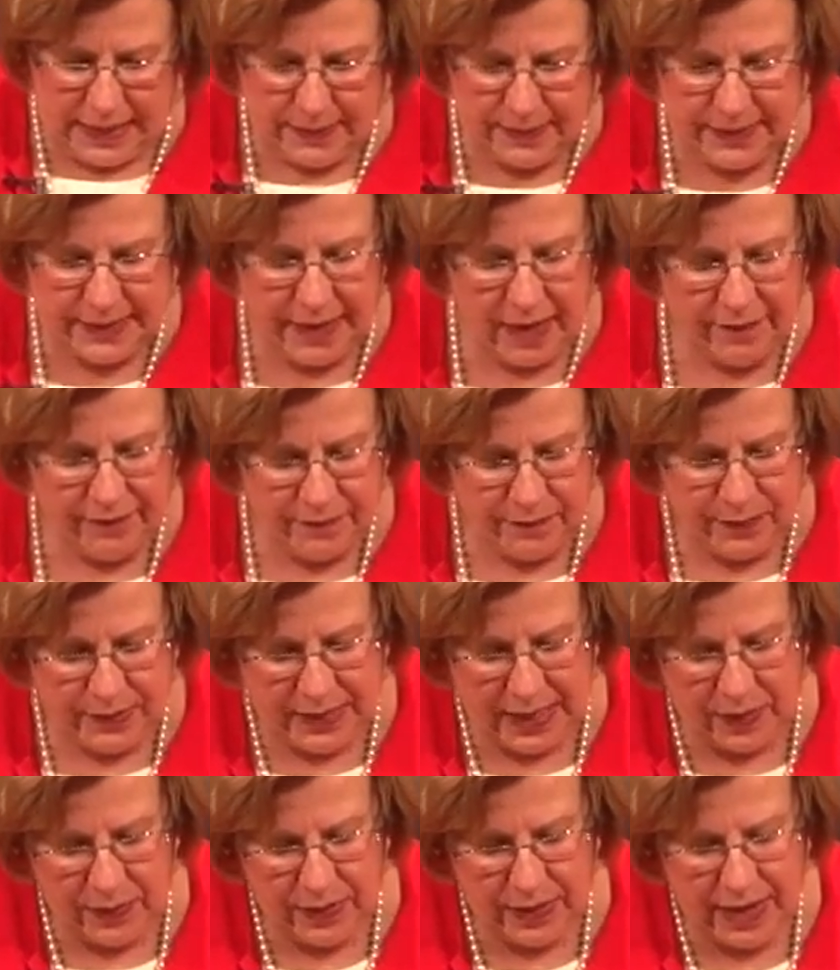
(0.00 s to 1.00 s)
himself, and when
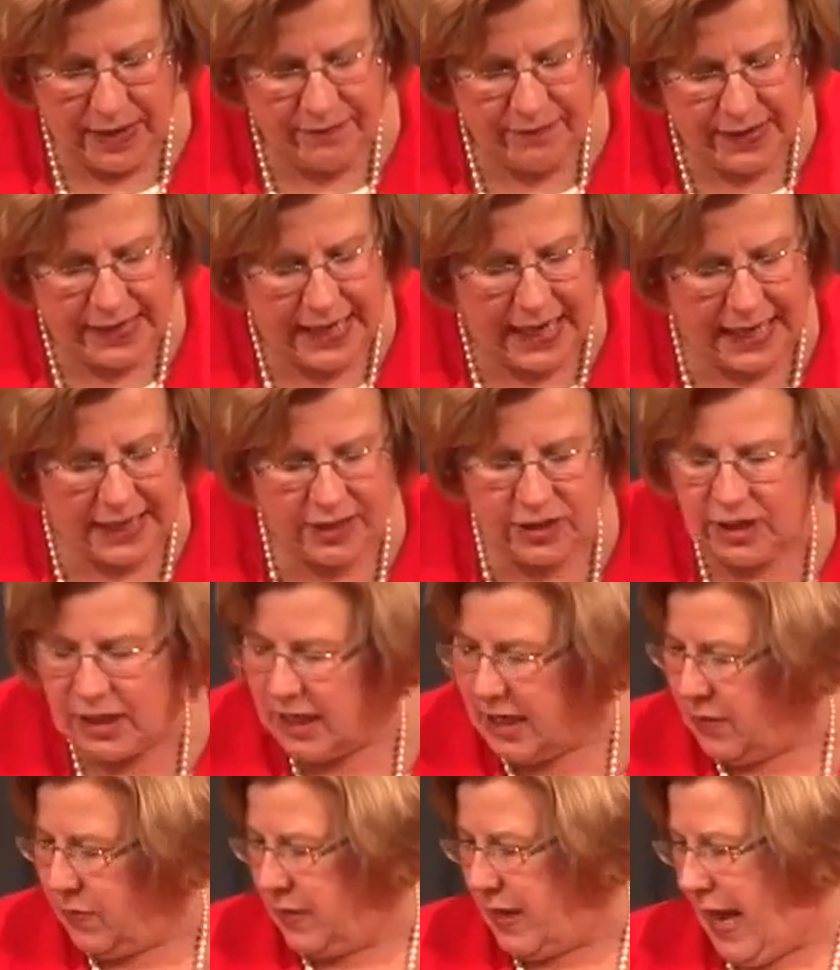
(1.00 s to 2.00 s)
they went on vacation,
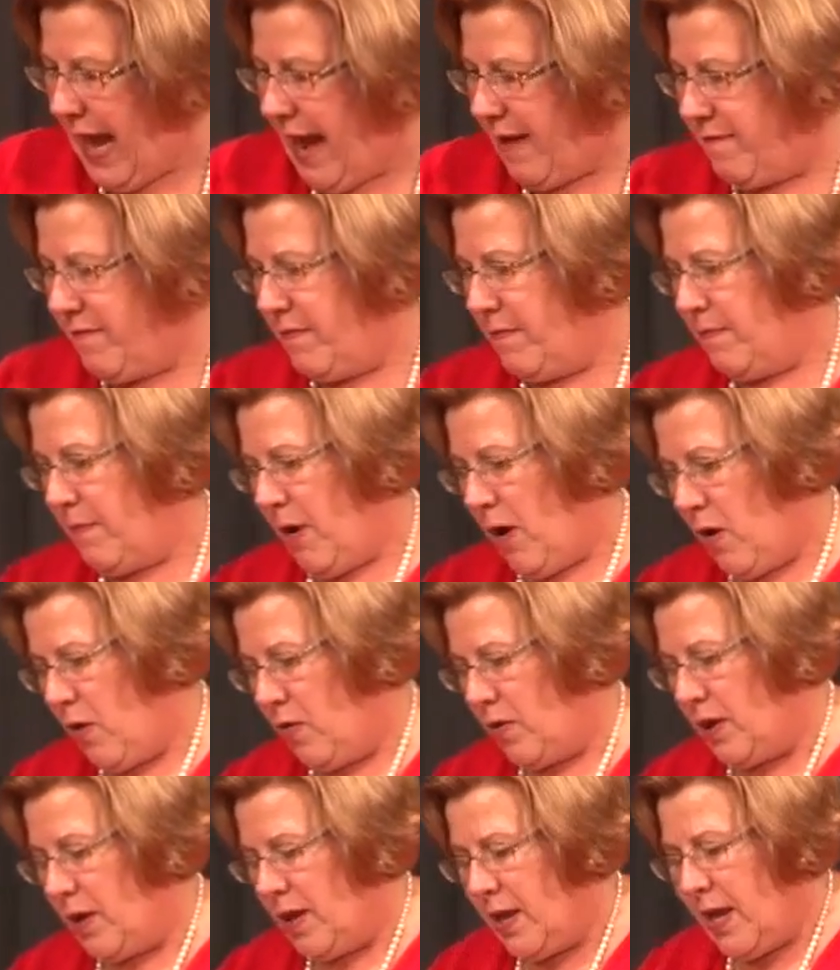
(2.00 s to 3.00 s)
he would have it
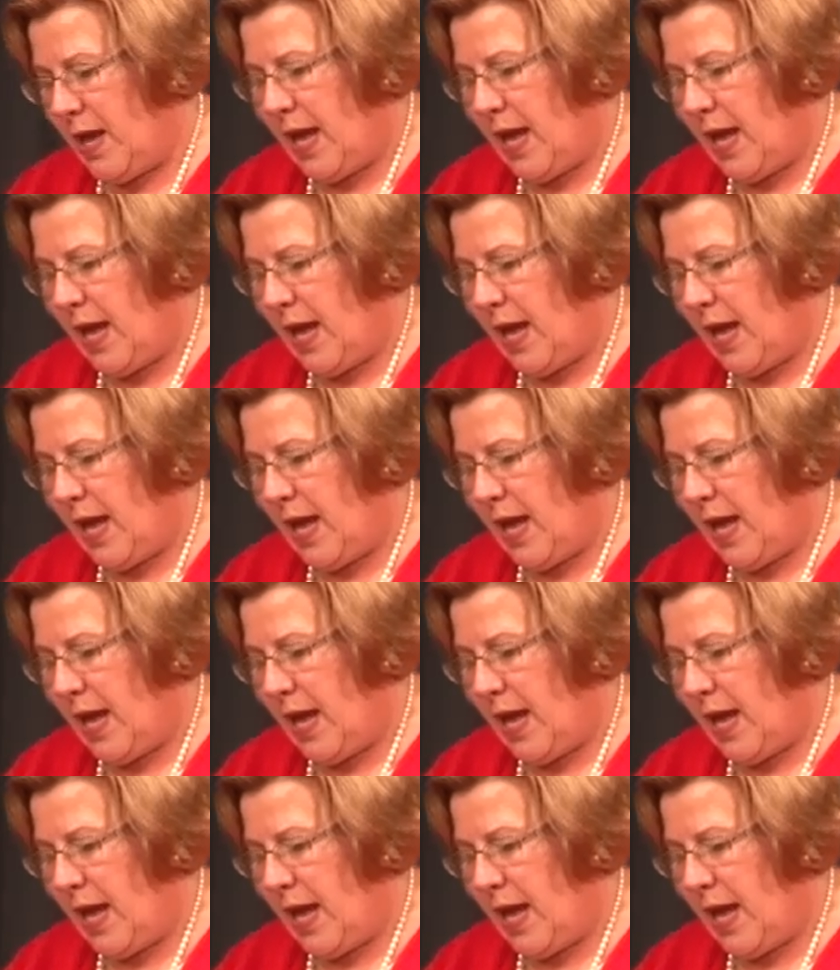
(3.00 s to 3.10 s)
mowed.